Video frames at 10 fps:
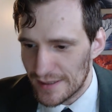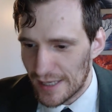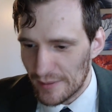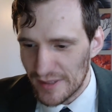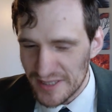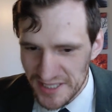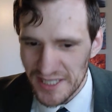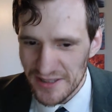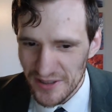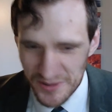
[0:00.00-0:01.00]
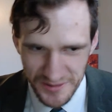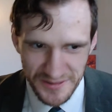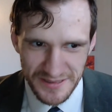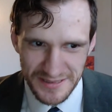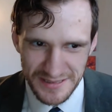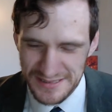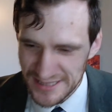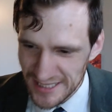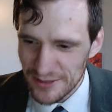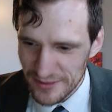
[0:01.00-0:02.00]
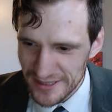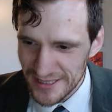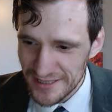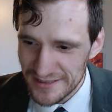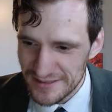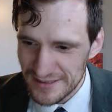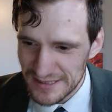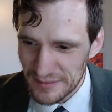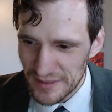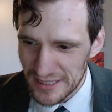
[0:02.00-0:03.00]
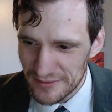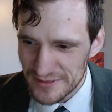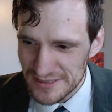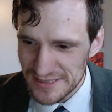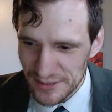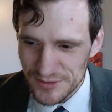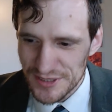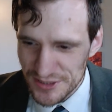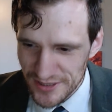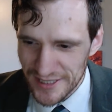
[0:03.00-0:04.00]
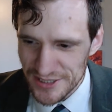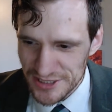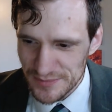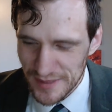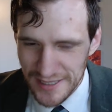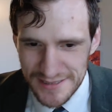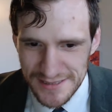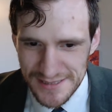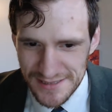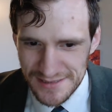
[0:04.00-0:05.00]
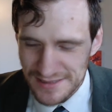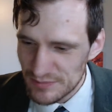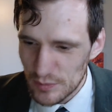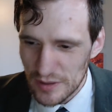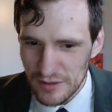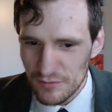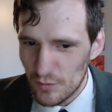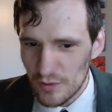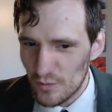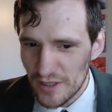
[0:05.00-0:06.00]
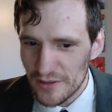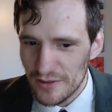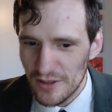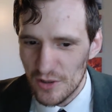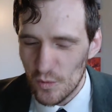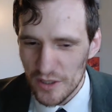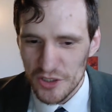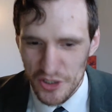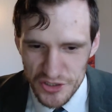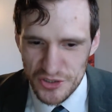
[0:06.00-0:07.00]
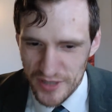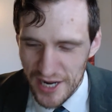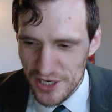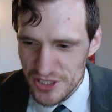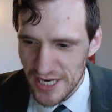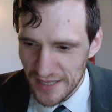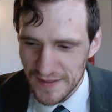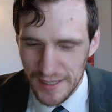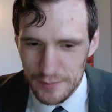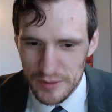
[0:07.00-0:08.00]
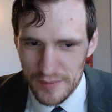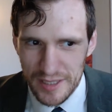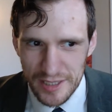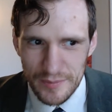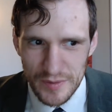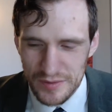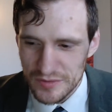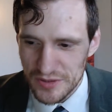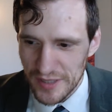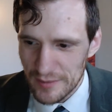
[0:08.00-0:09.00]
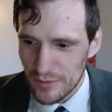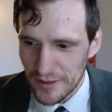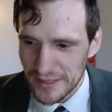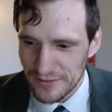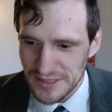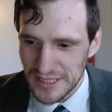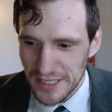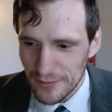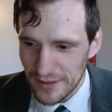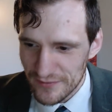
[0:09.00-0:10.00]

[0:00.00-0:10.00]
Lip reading: I mean, did he though? Did he really? I mean, he was the strategist behind the scenes. What good strategy had they implemented up until that point that was in any way